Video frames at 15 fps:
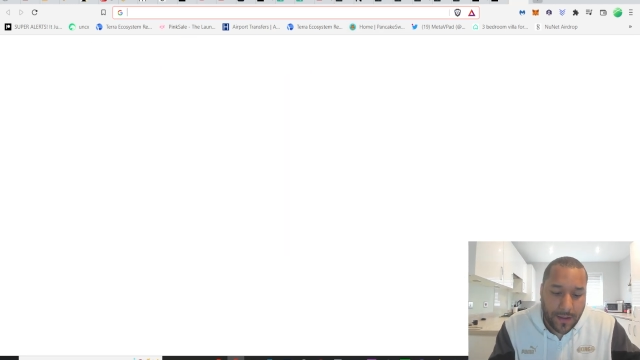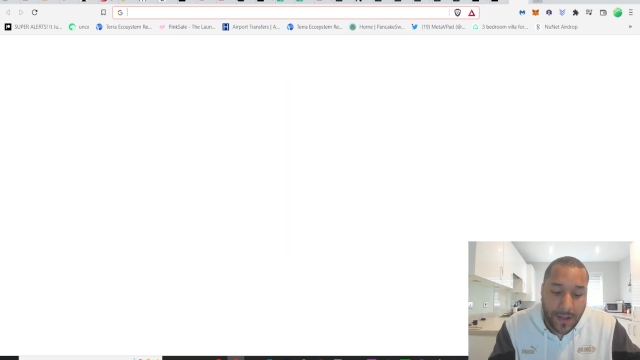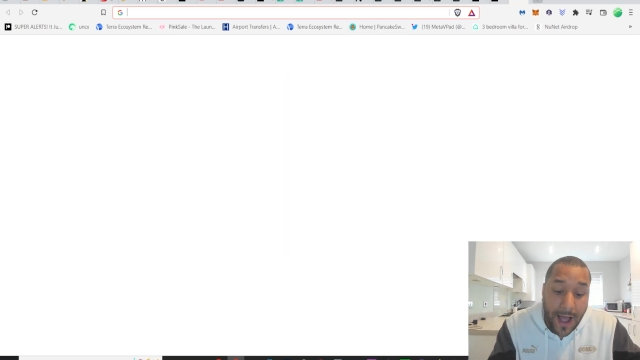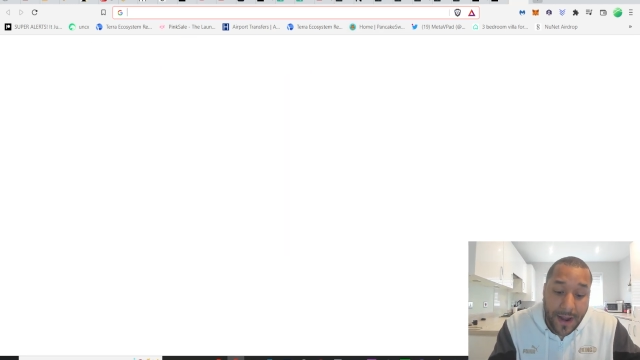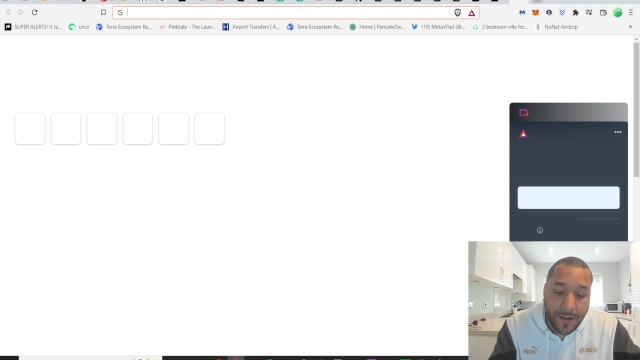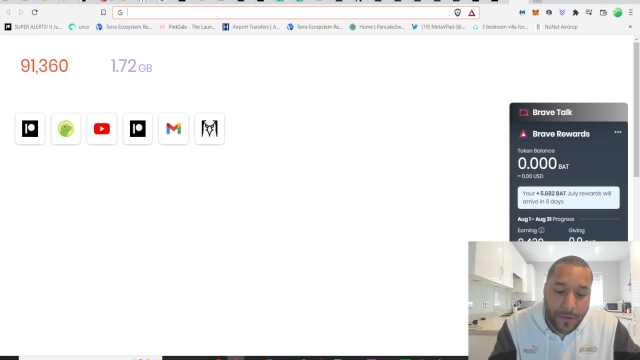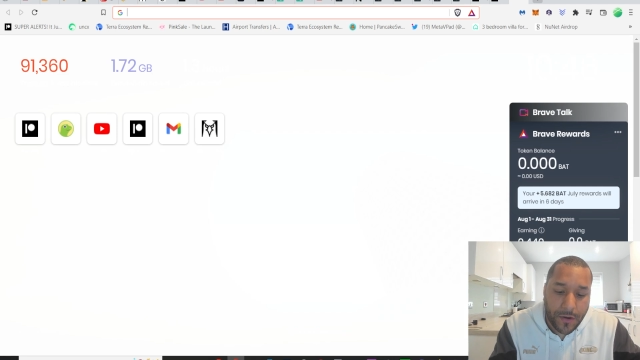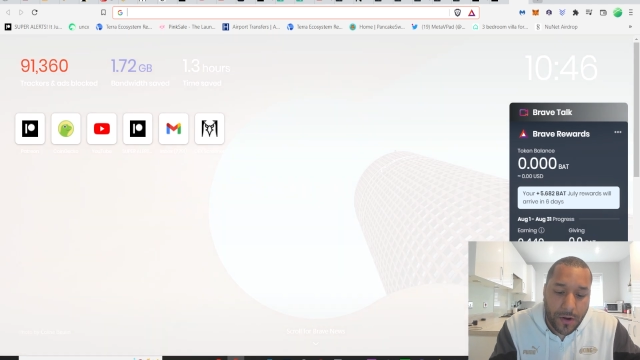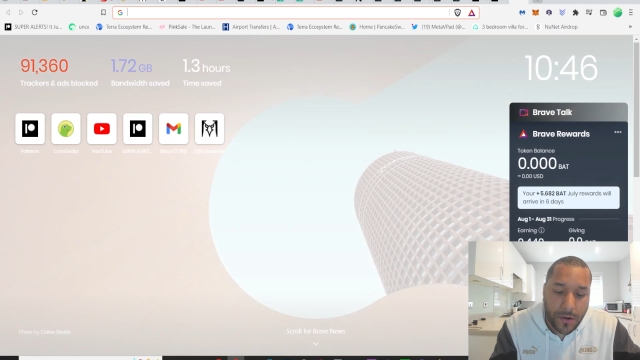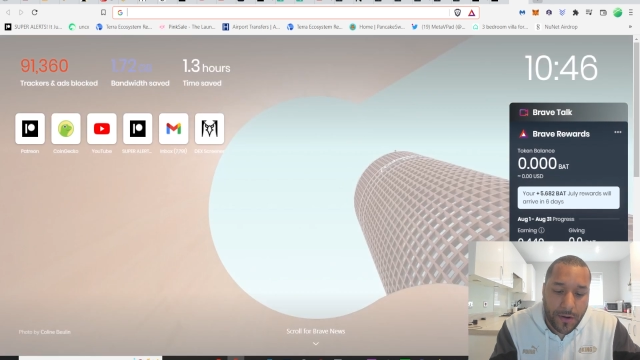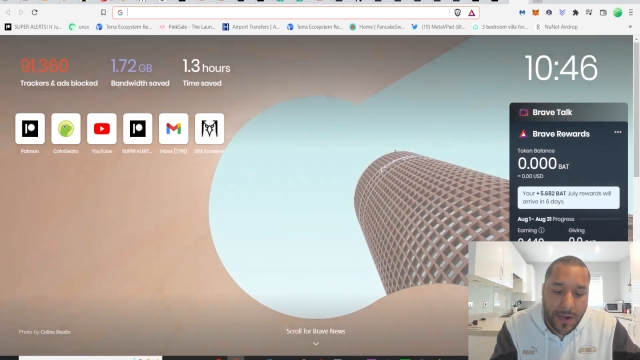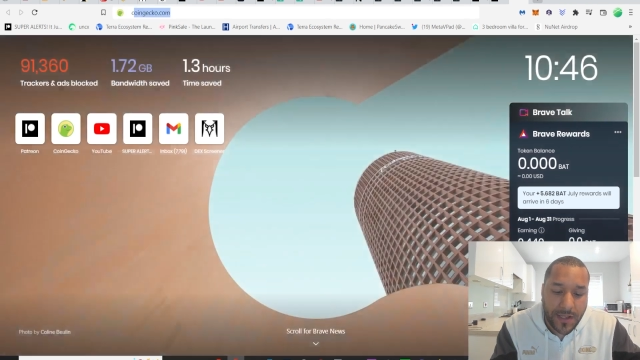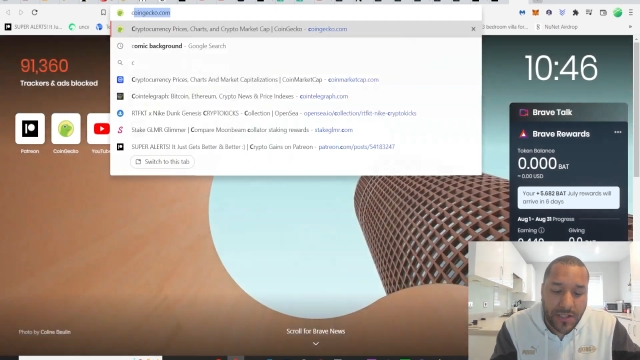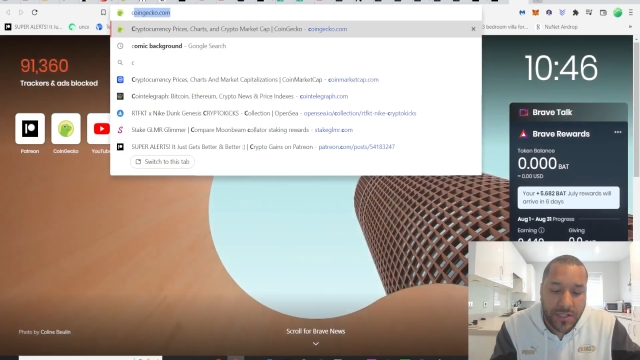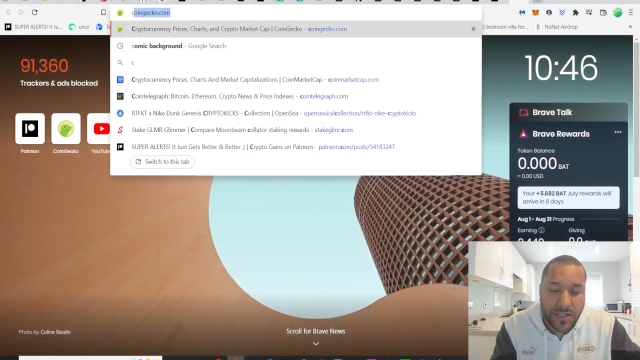I don't know.
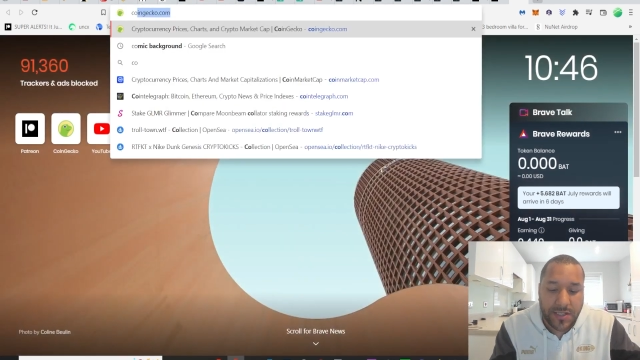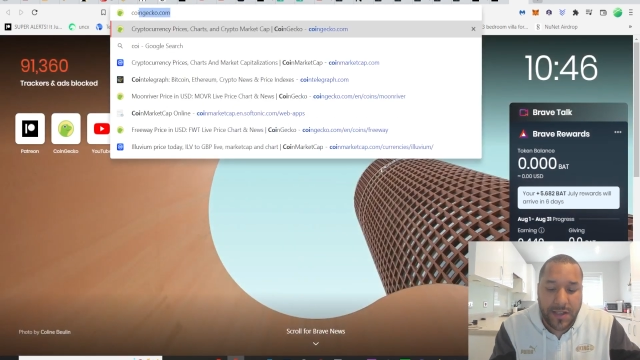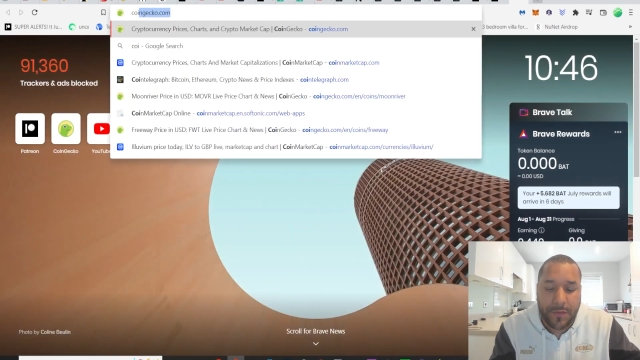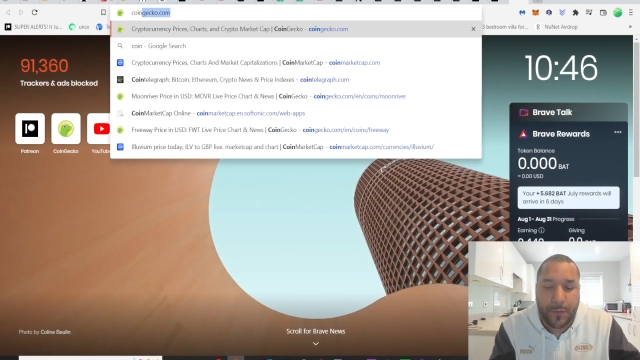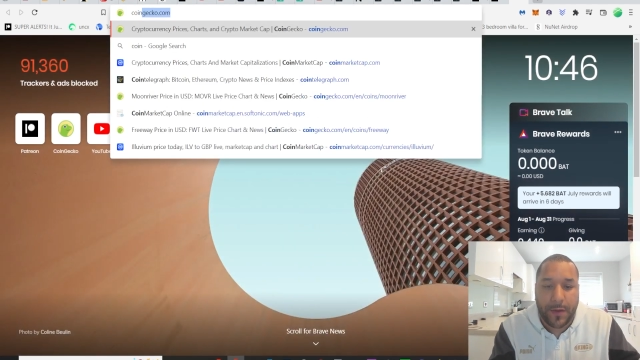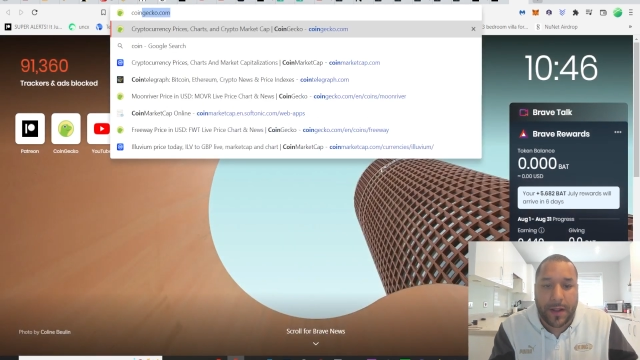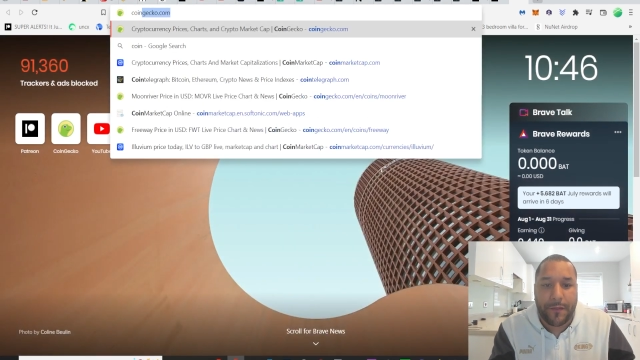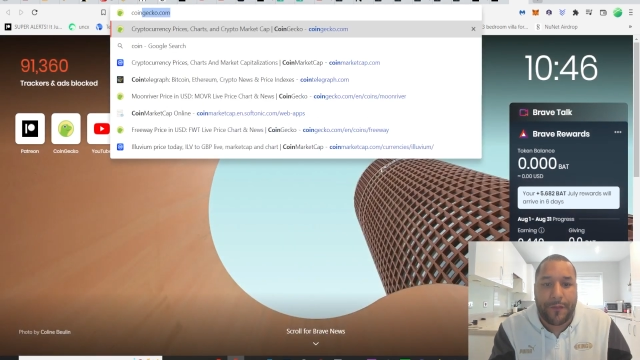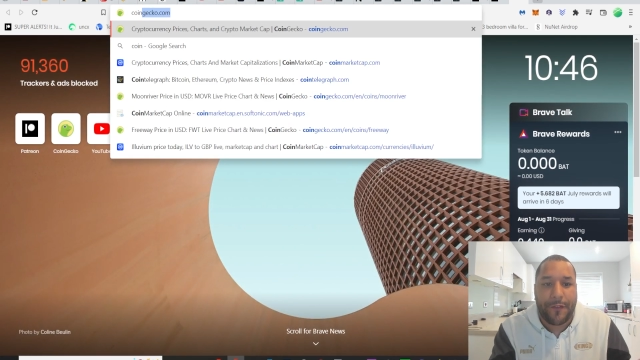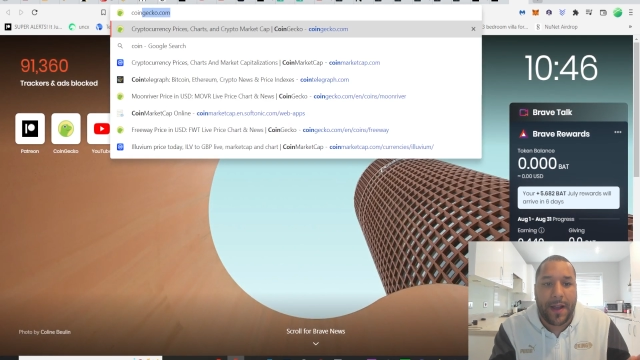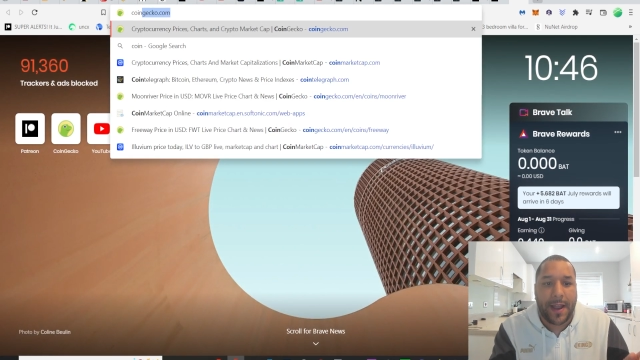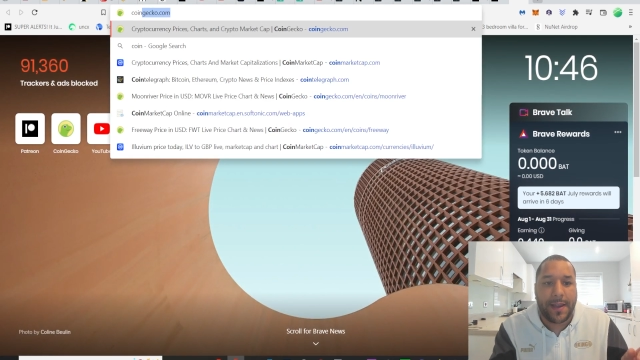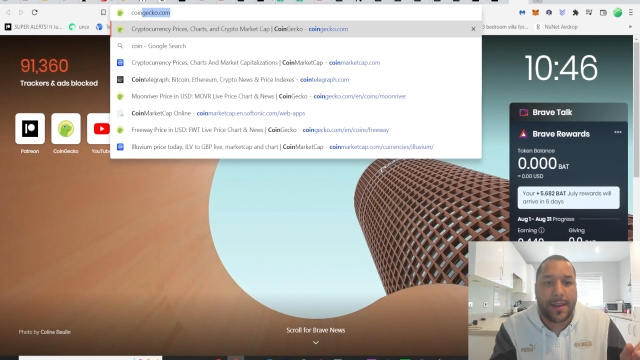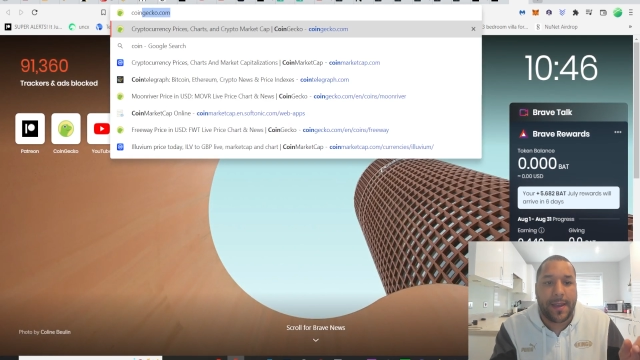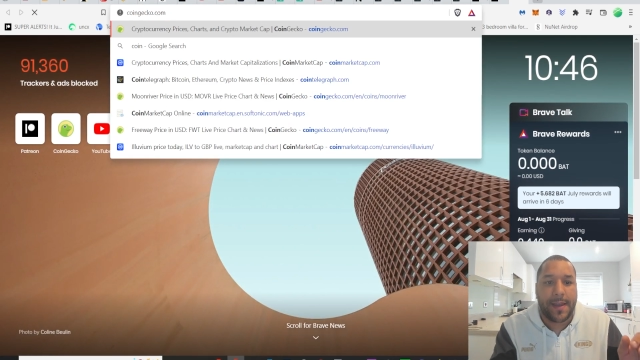Let's just see if we can
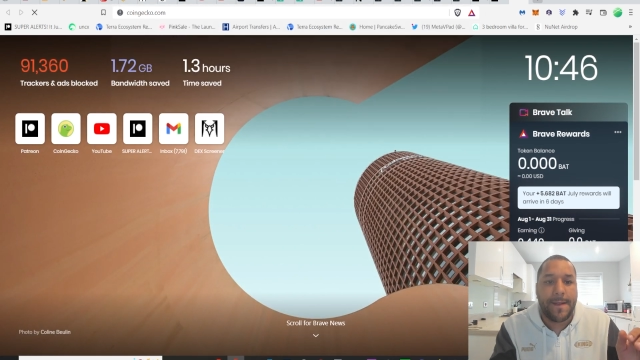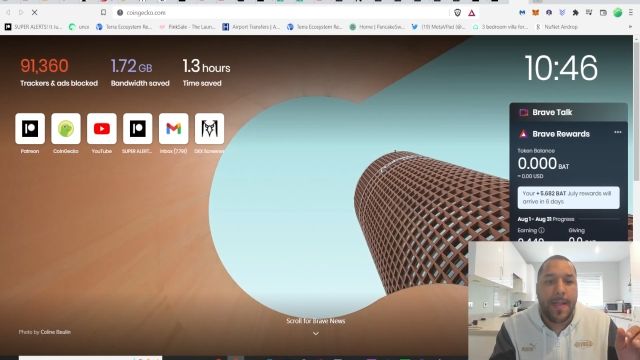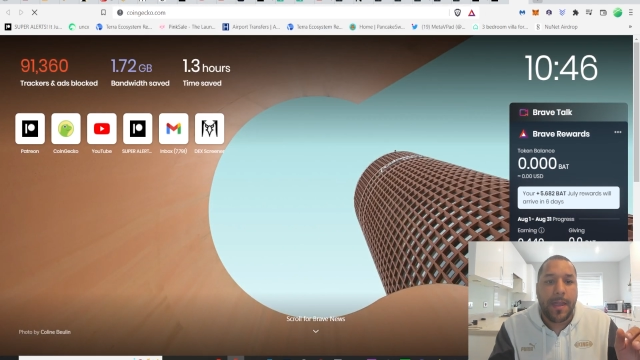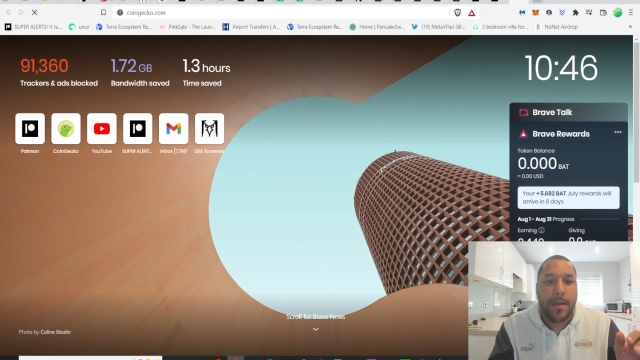find it.